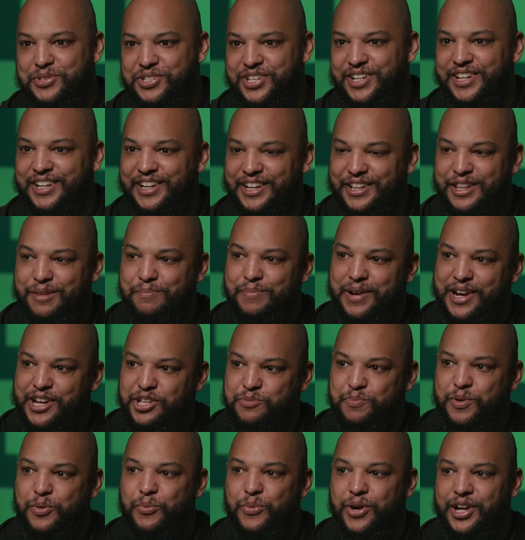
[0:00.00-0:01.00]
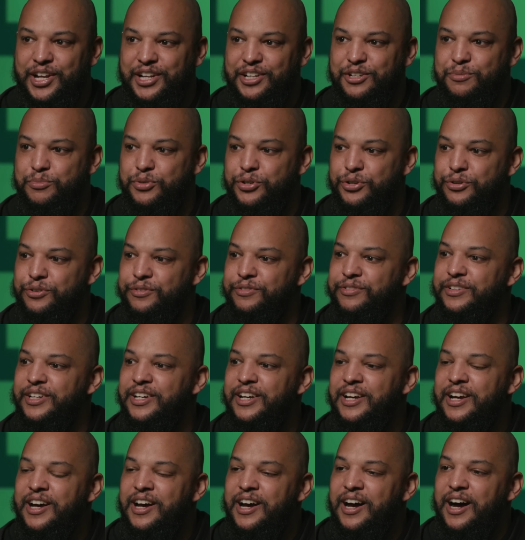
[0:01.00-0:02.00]
sitting in the basement waiting to move.
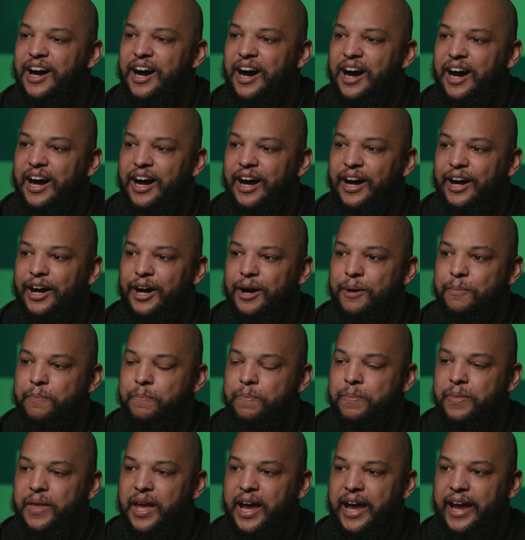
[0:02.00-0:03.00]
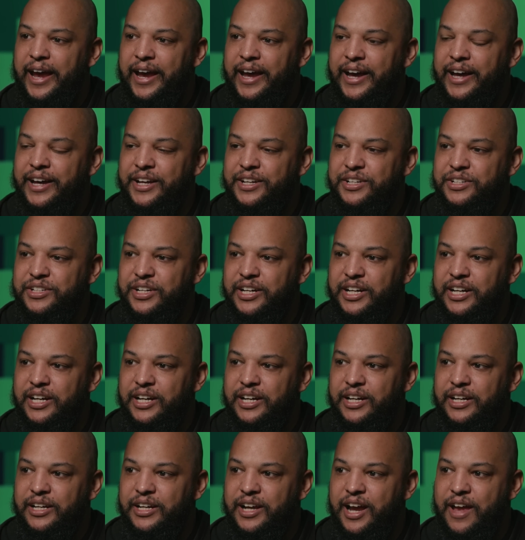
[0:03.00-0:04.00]
And
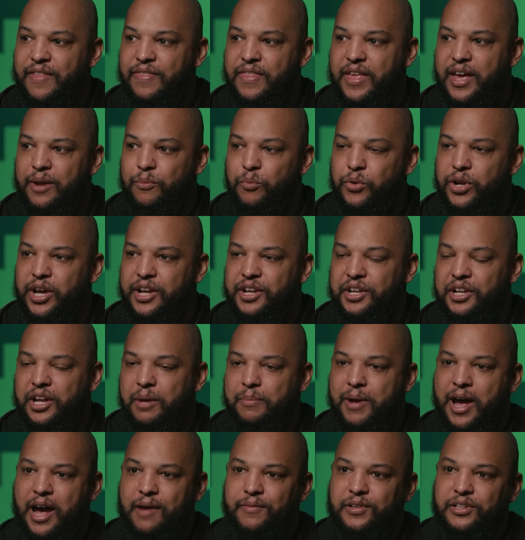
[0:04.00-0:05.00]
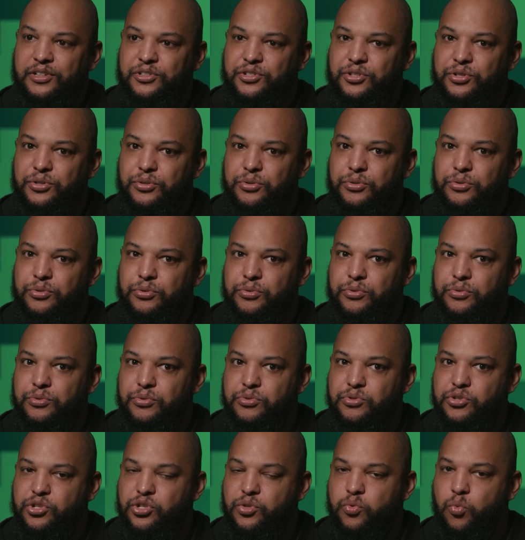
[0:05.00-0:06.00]
then we ended up having to
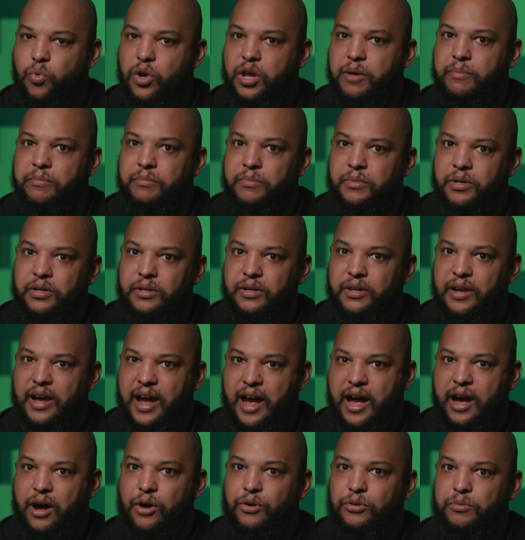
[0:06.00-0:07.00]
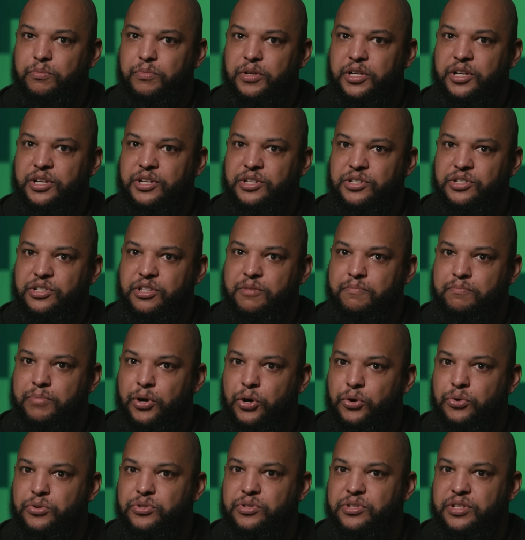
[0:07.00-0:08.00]
swim out because the
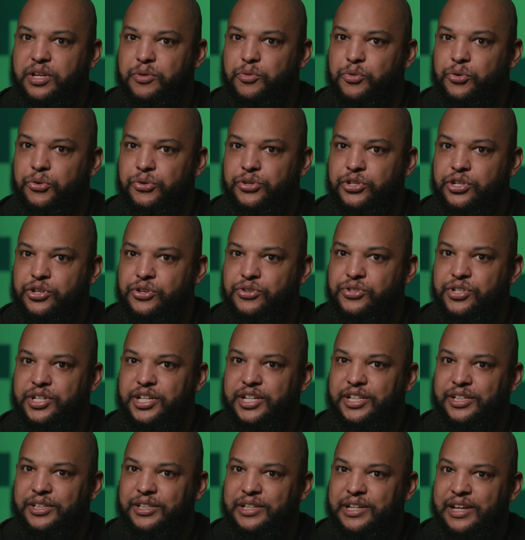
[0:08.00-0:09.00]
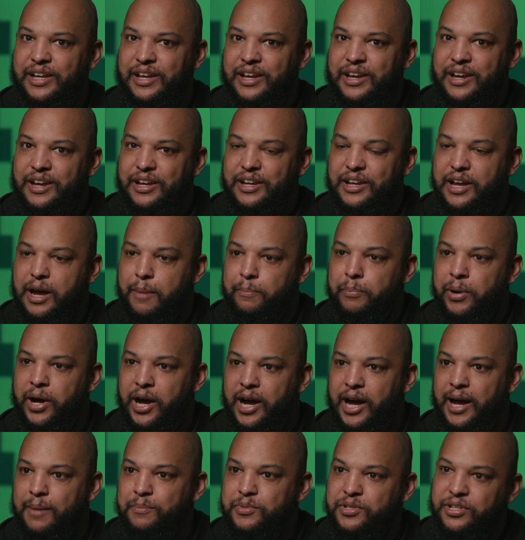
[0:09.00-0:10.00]
boats that we were using got
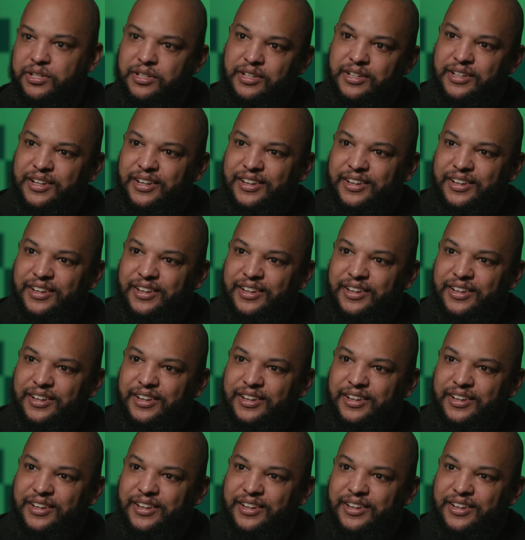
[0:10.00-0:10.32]
popped.